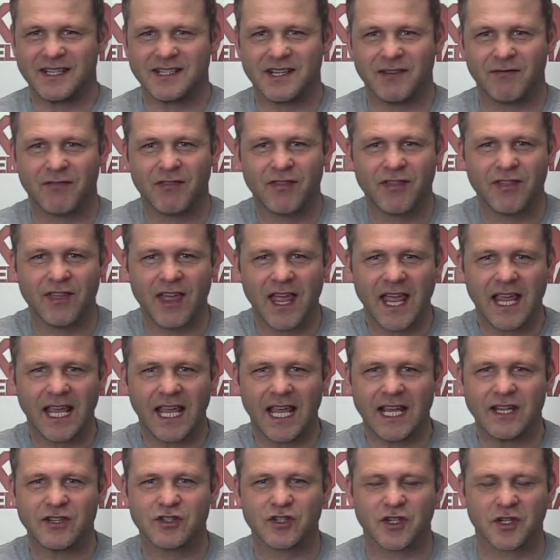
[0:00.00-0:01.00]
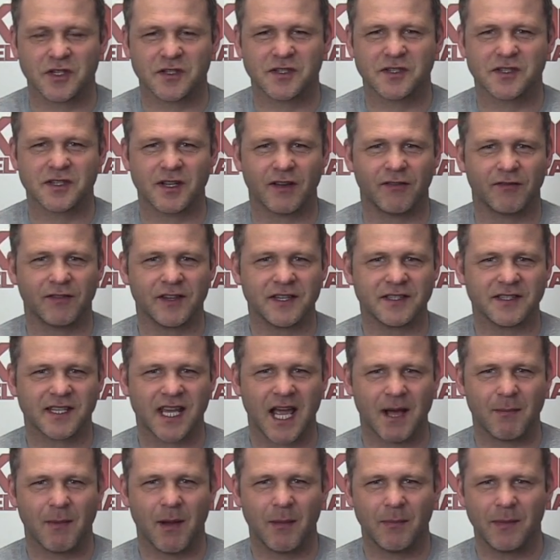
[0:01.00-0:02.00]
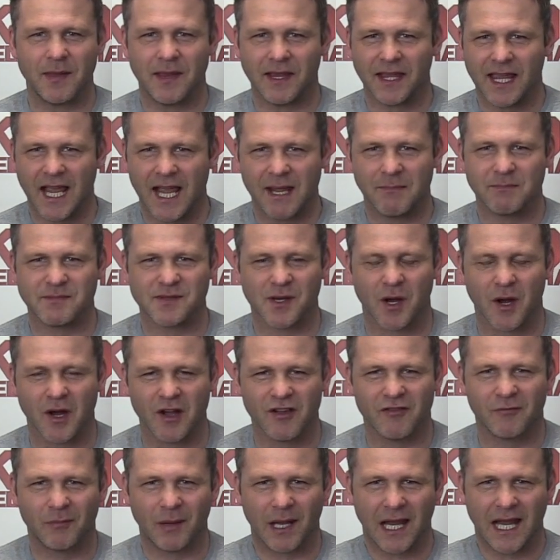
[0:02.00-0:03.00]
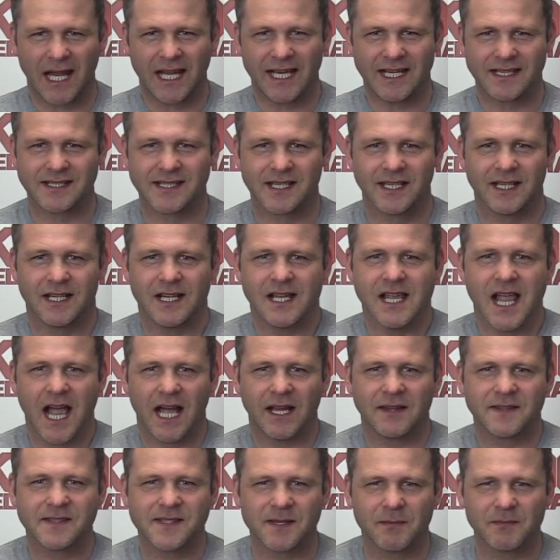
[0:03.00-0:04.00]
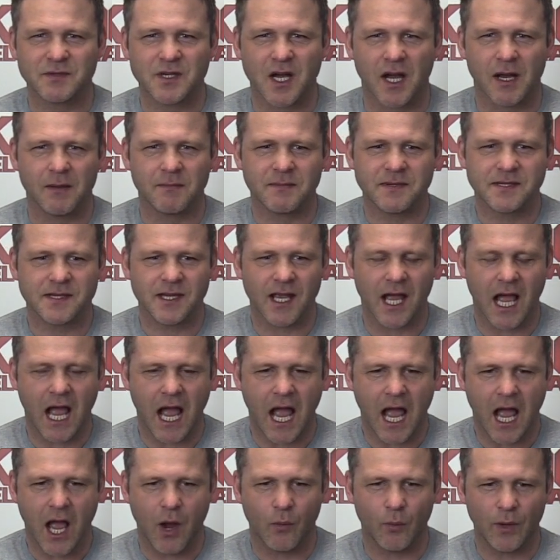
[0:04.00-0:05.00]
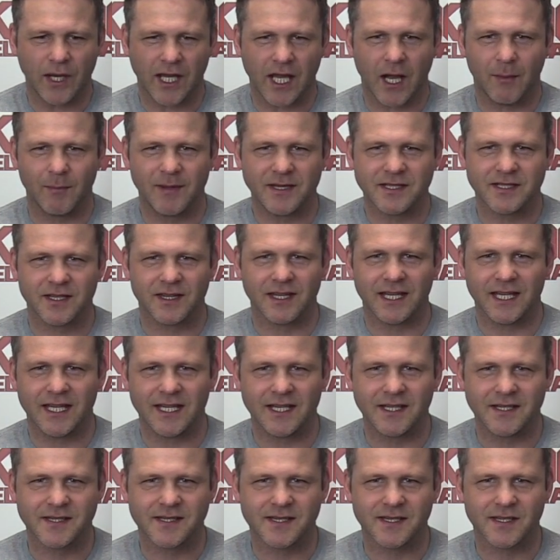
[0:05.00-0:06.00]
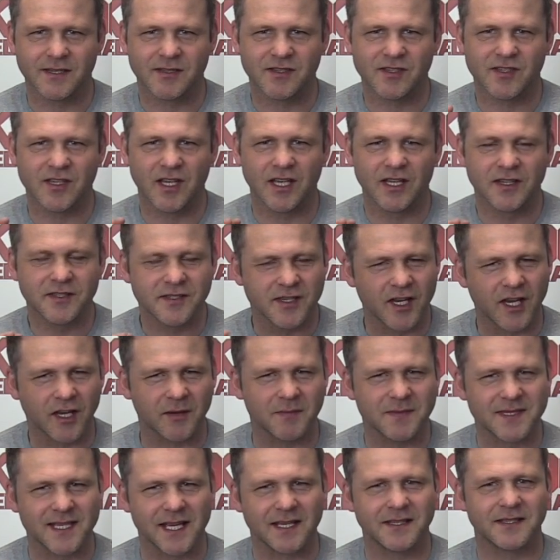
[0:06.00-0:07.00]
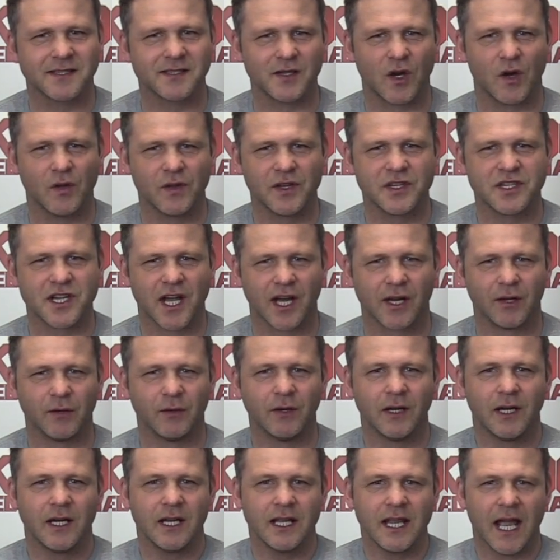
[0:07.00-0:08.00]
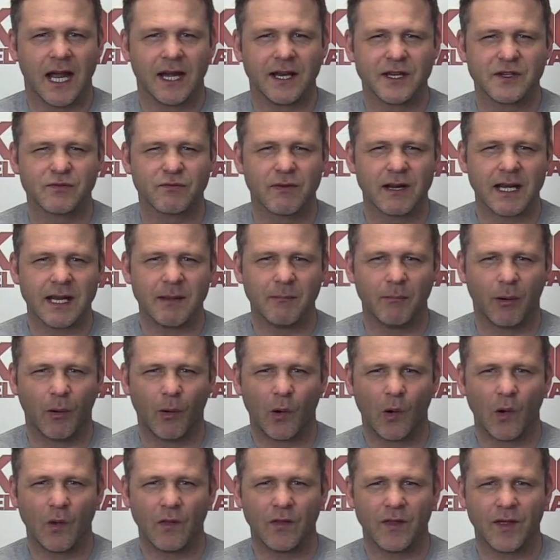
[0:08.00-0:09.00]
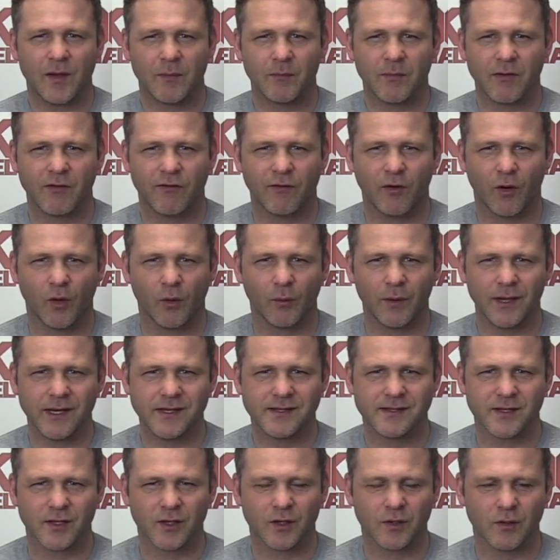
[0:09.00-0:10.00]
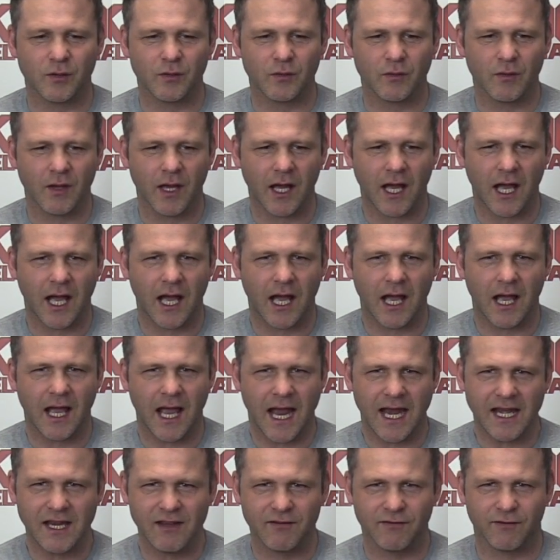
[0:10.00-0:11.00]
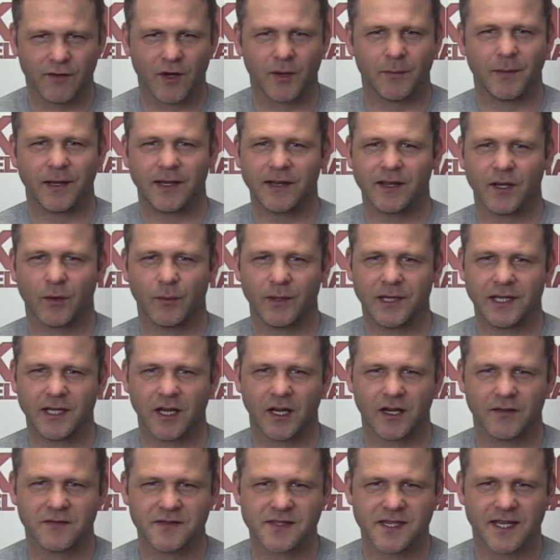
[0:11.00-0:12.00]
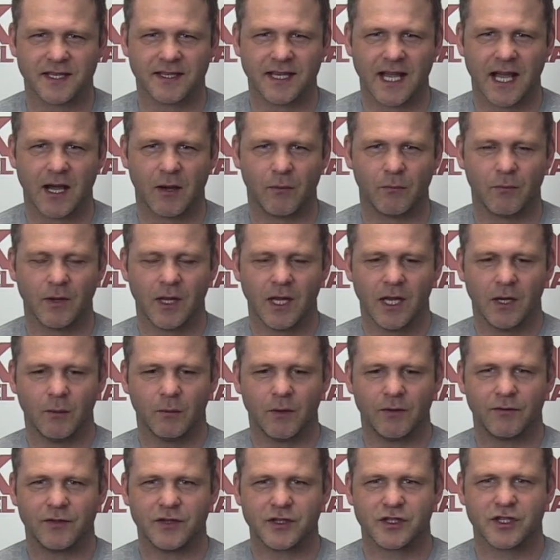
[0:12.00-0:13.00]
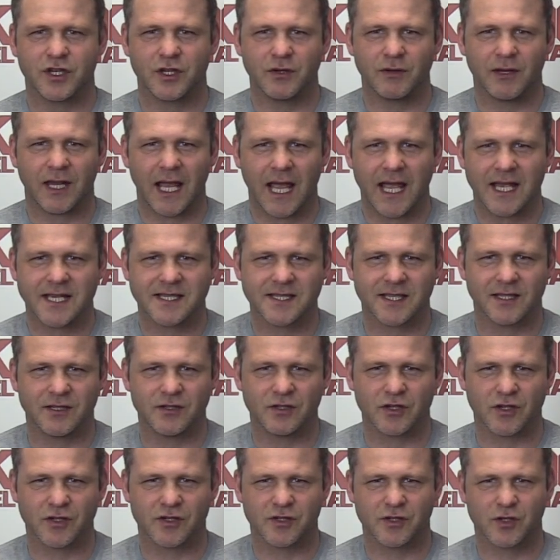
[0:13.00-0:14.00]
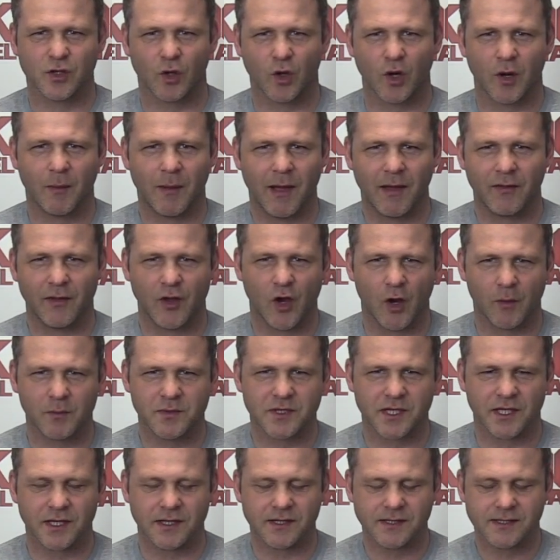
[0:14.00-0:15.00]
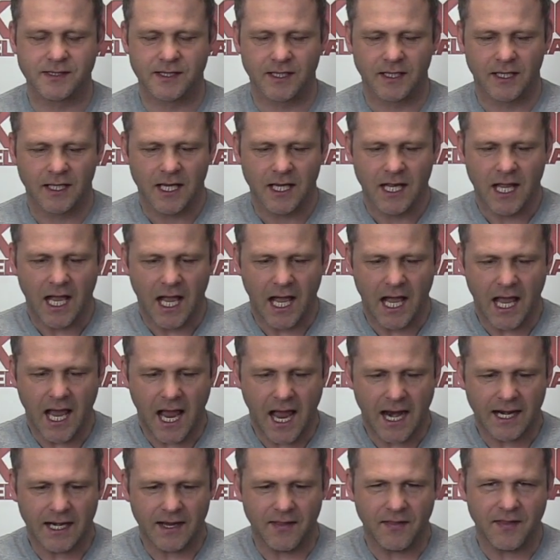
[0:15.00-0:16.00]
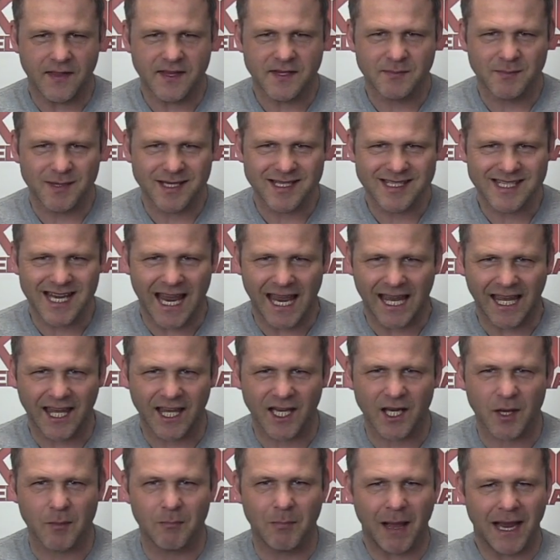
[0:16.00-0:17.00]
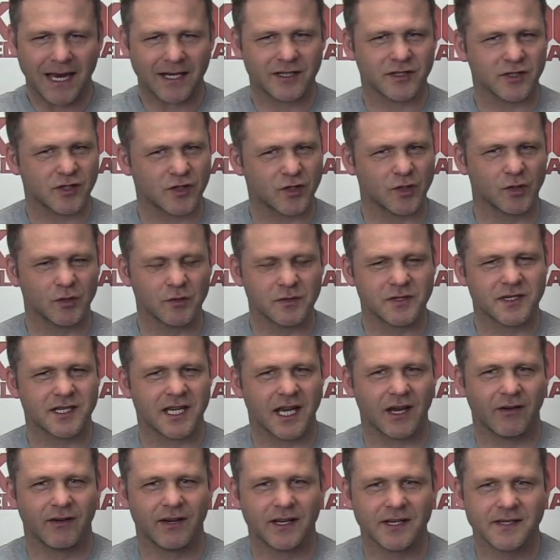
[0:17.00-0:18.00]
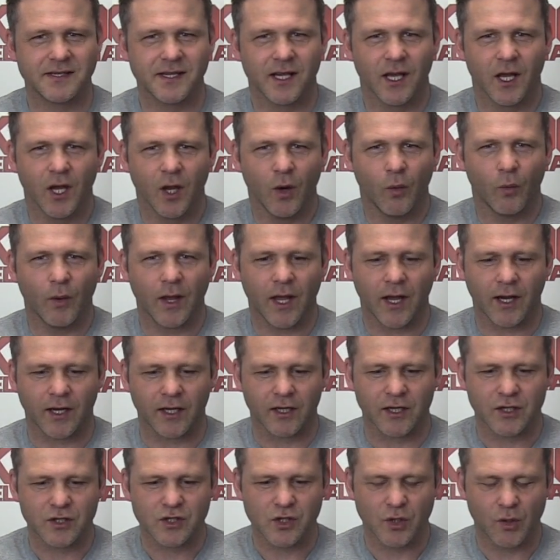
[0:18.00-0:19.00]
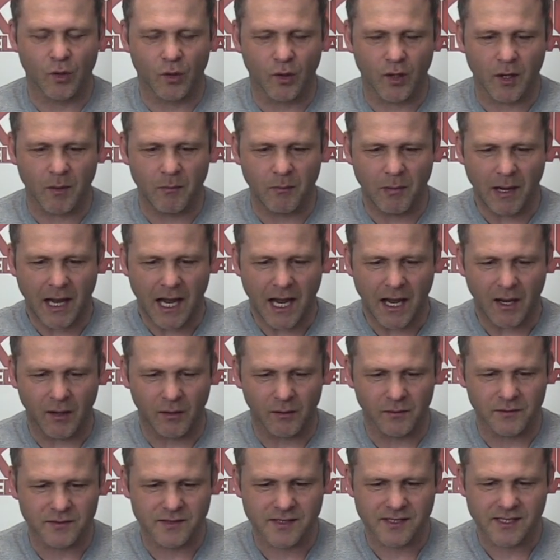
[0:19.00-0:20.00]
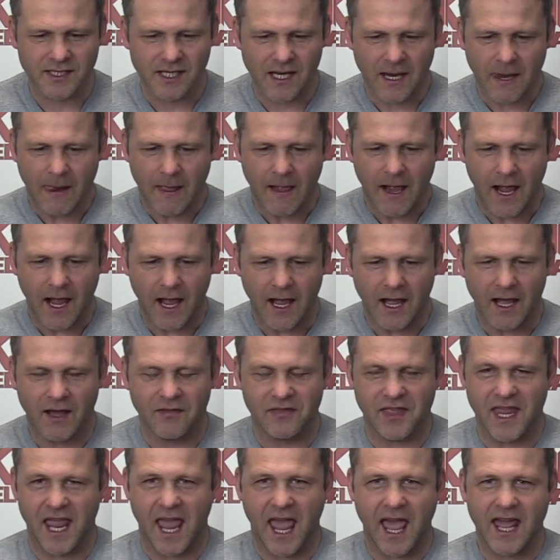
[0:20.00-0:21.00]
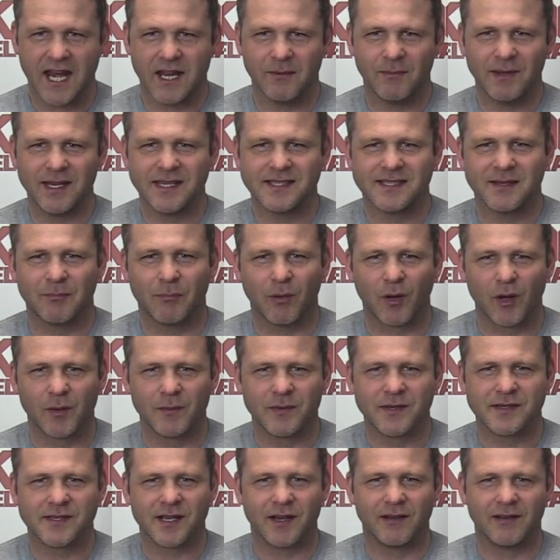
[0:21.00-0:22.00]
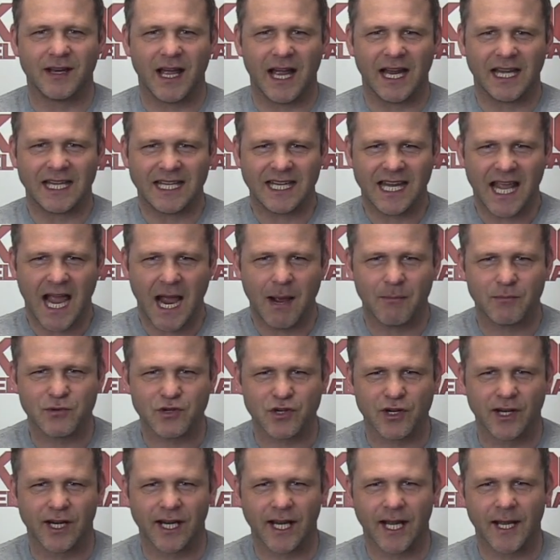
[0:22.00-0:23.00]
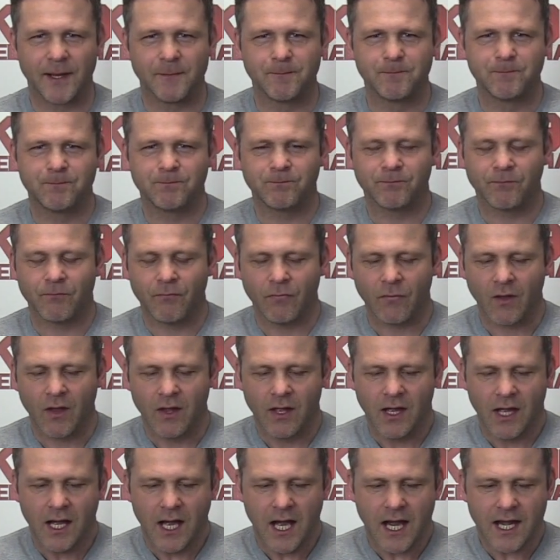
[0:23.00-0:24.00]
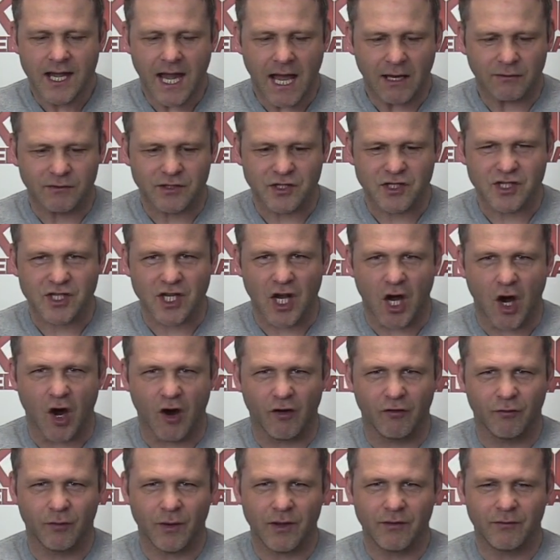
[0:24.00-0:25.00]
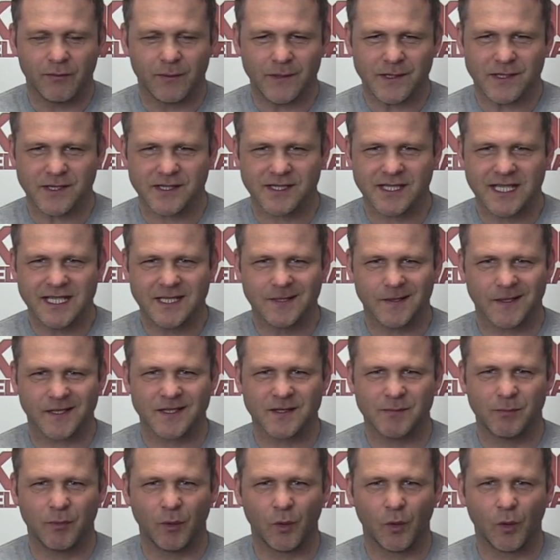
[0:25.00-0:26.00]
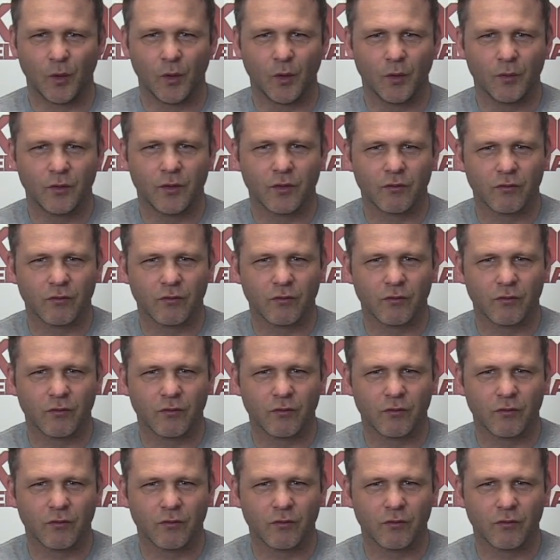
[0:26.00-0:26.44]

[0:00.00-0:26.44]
thing. It's just stuff that's come up in games that I've played. And sometimes we come into these certain circumstances on the channel, and it's really important that before we do any filming that we kind of sit down with the two guests and just talk about the options. And in this particular Back to School series, we are going to talk about the enemy's deployment zone and capturing it. Now, to start off with, we just need to explore the